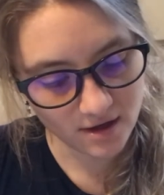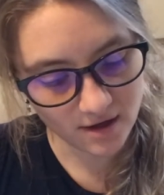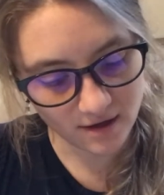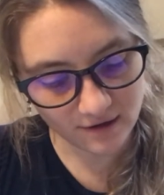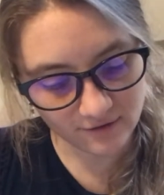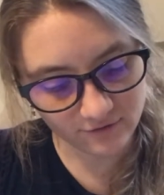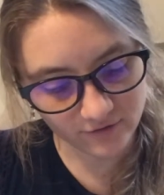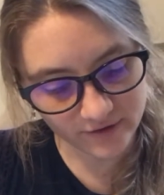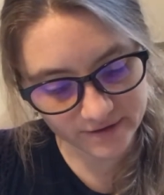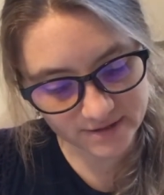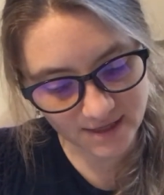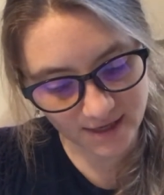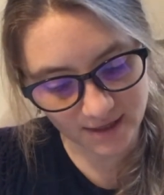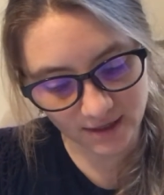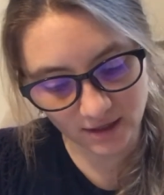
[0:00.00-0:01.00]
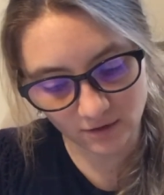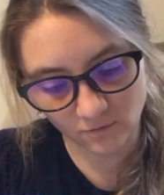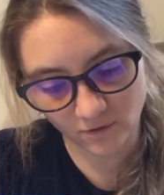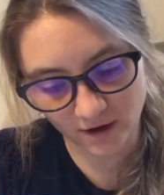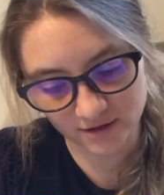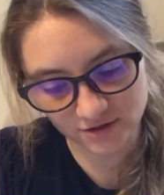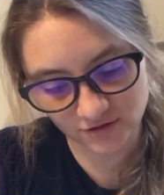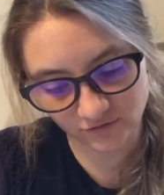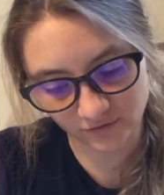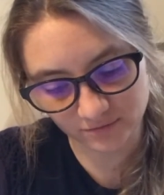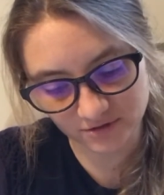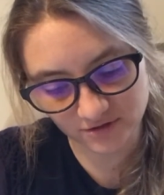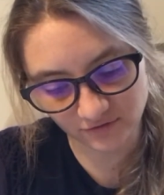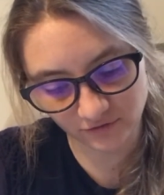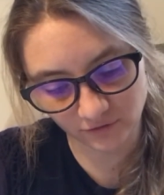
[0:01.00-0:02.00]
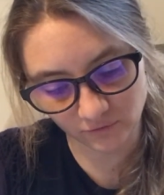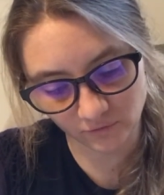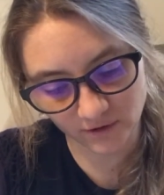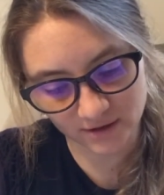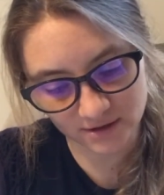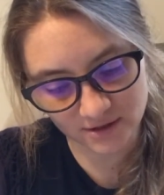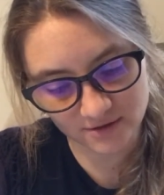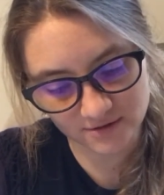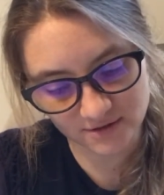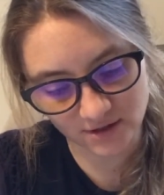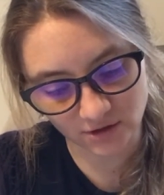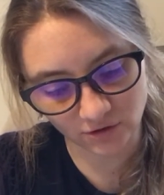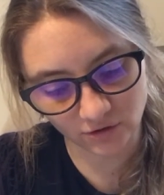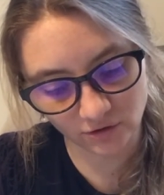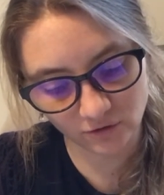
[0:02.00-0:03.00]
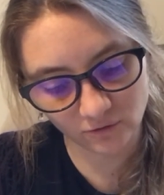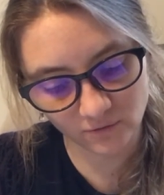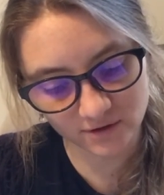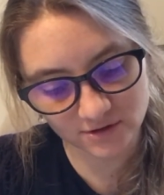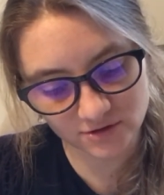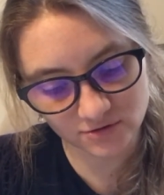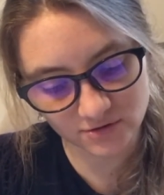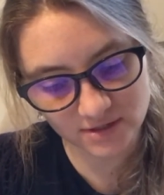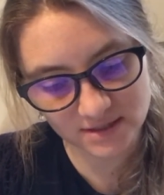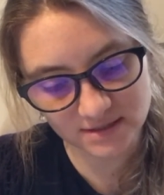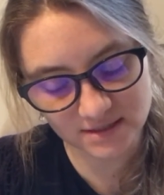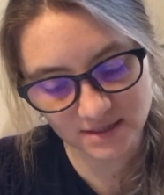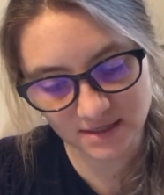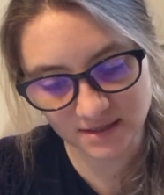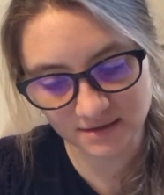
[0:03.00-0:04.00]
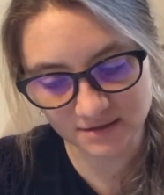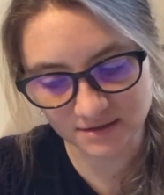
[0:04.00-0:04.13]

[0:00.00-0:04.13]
Every day he watched from different windows and new wintry scenes